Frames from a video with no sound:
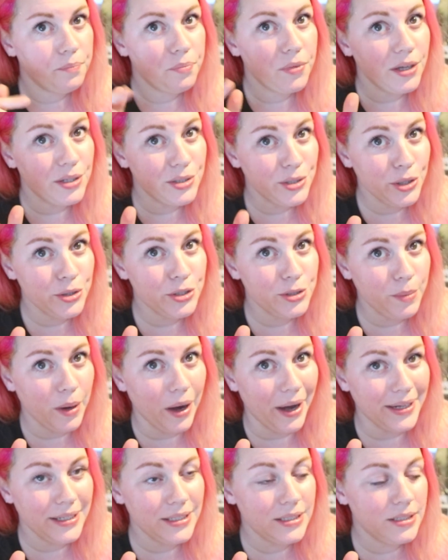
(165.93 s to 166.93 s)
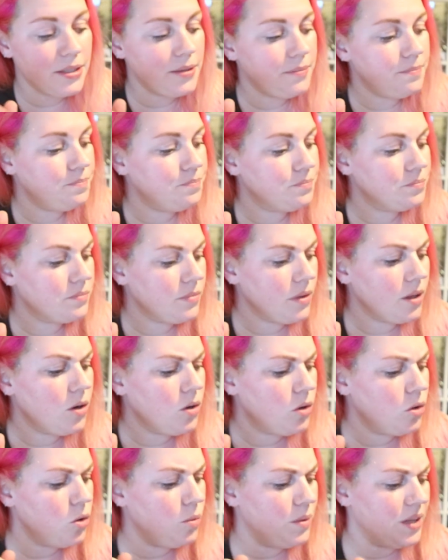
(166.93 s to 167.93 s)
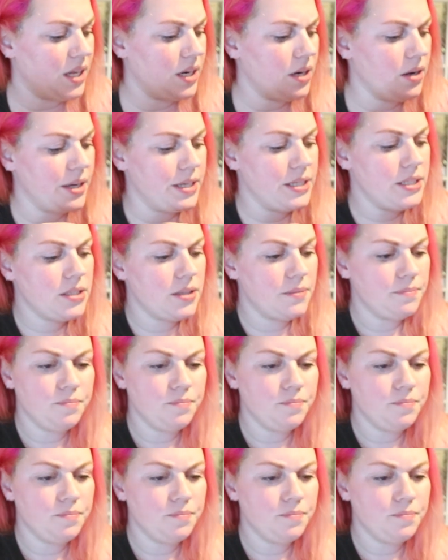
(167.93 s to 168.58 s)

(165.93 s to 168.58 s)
There's no spice. Cool, but they're nice.